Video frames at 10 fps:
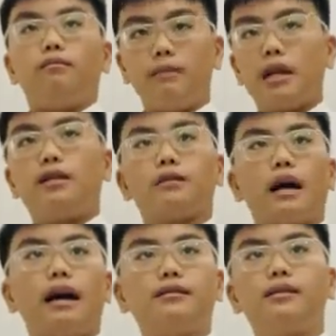means
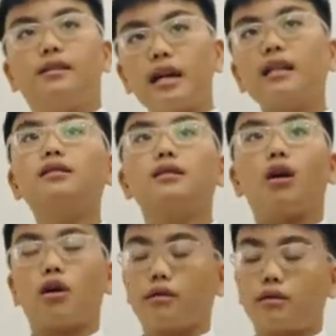that since
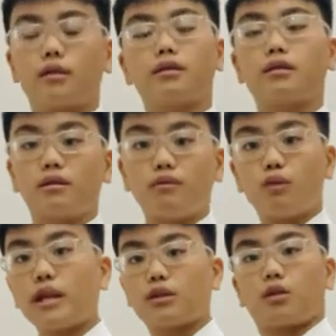Earth's
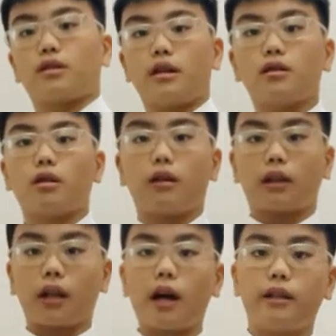resources are
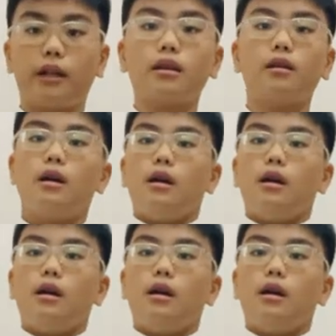declining,